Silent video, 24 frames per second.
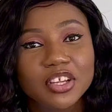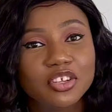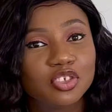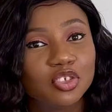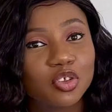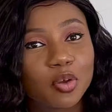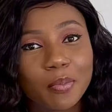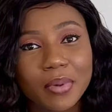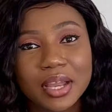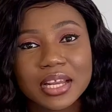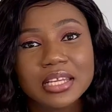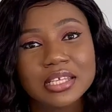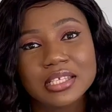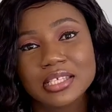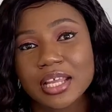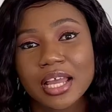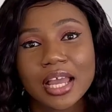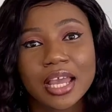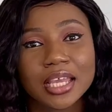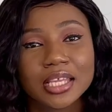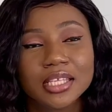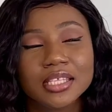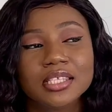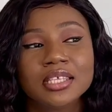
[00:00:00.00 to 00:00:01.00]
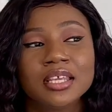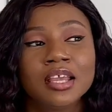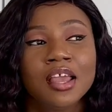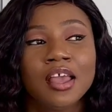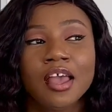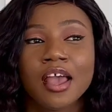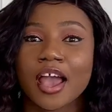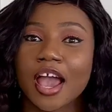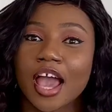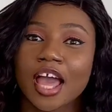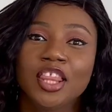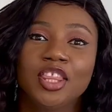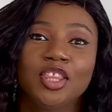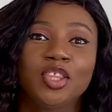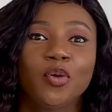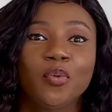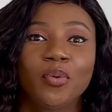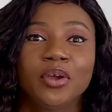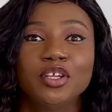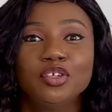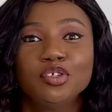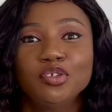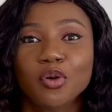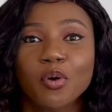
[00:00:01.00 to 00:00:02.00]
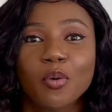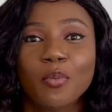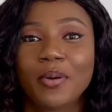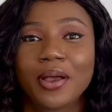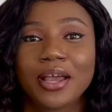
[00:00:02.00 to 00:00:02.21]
saw my designs, and they were dope.